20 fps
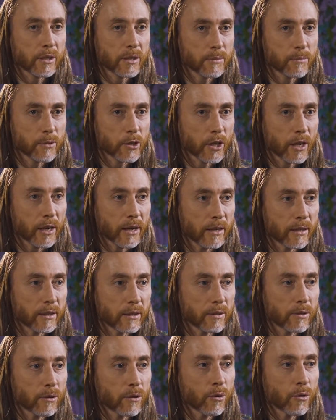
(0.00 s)
Because when one
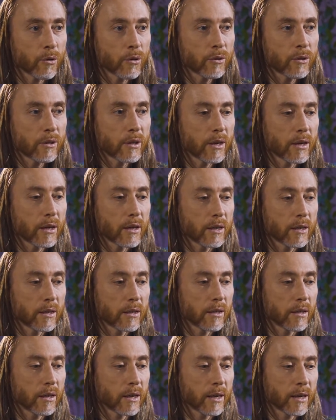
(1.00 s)
reflects,
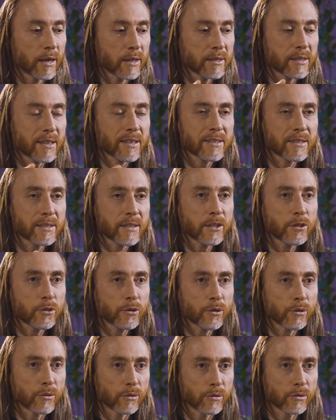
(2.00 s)
one becomes aware of
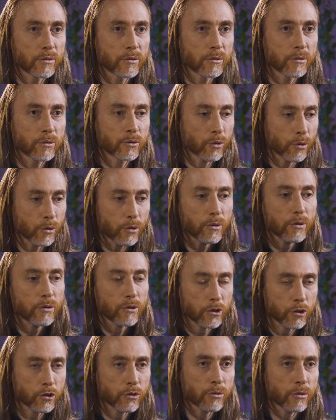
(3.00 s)
what luggage they
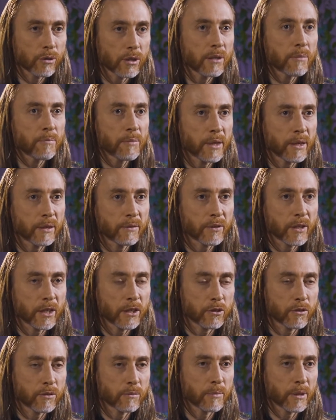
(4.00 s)
carry and try to
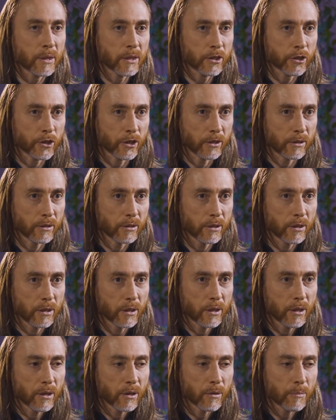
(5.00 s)
analyze and understand
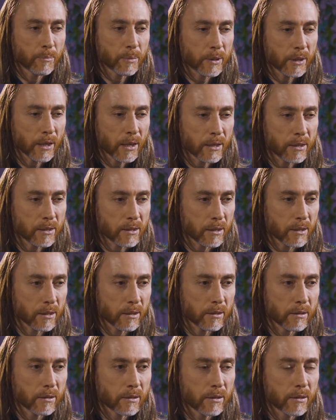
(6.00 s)
its essence,
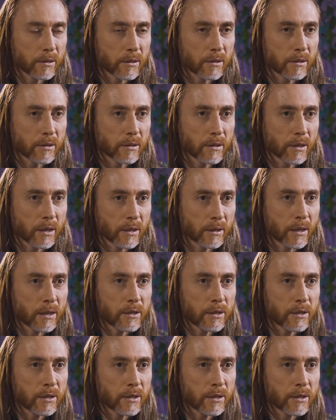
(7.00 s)
and so on.